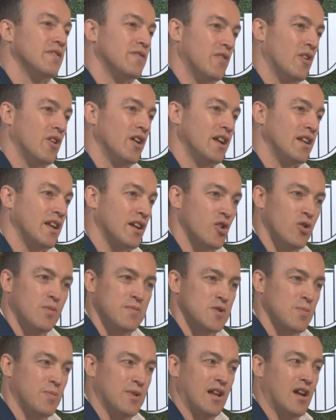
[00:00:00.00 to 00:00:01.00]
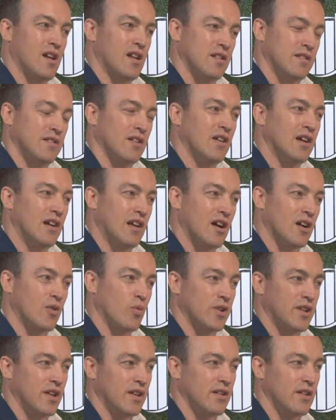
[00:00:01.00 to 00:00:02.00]
to find. It comes up a lot in
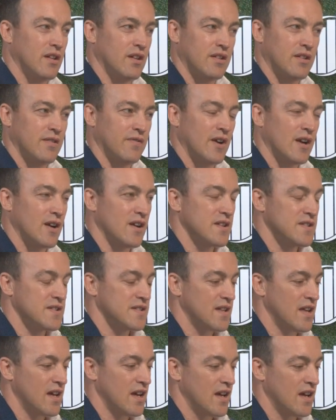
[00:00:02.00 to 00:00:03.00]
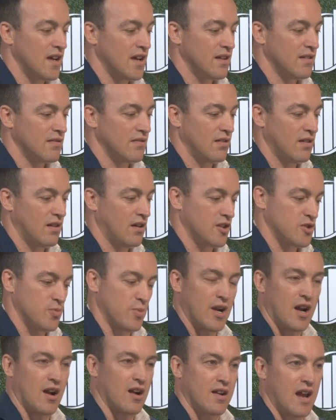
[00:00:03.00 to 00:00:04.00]
dialogue within the the various. Uh,
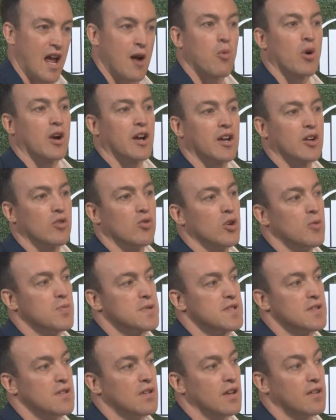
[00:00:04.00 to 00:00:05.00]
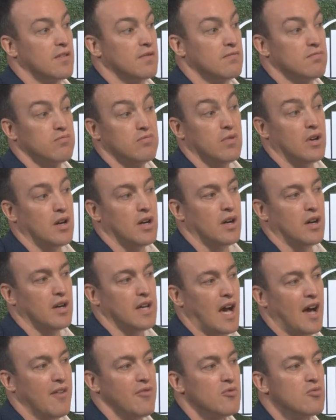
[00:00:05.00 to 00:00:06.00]
entrepreneur networking groups, like
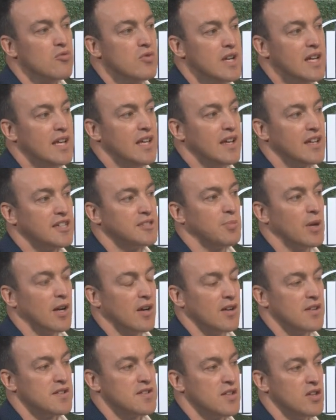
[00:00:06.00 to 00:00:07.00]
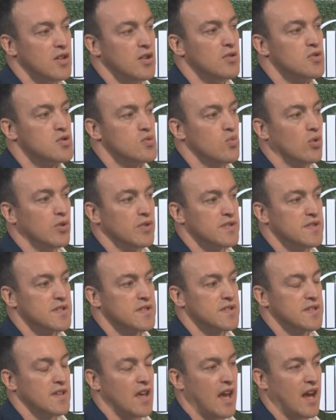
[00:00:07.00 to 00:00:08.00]
I haven't really experienced huge
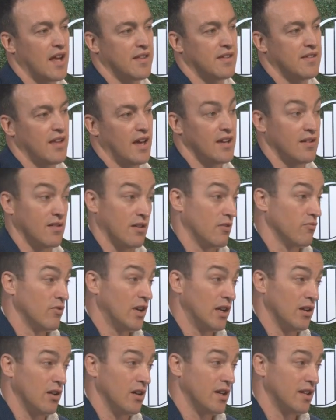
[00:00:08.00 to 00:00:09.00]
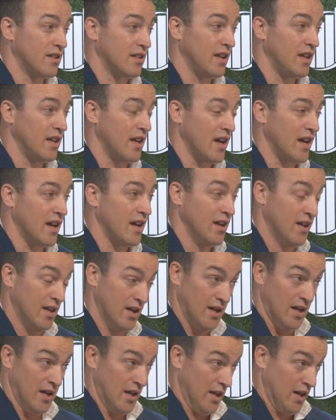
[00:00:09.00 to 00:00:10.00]
ones uh, to date. I really like the uh,
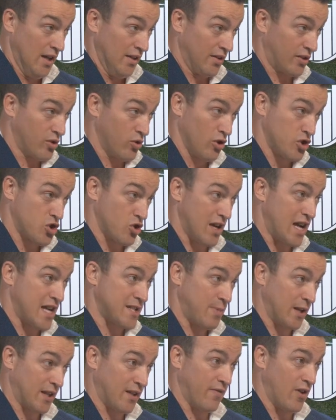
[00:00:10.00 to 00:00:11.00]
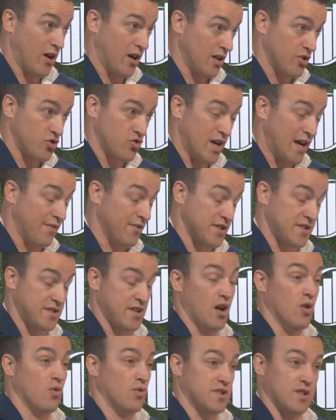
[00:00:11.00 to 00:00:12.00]
the cultural aspect of Ireland travels
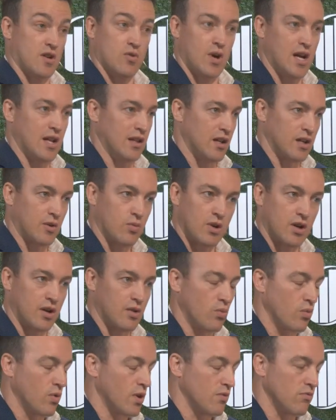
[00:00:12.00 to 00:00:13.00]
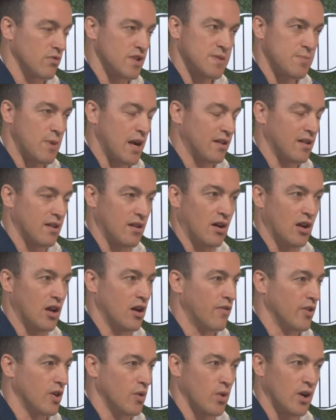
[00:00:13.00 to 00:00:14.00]
so so well. Like we're we're respected all
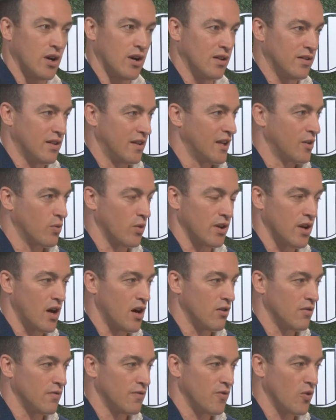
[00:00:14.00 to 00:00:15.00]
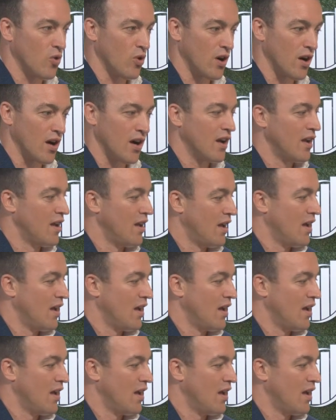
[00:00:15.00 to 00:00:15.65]
over the world. I think we're known for.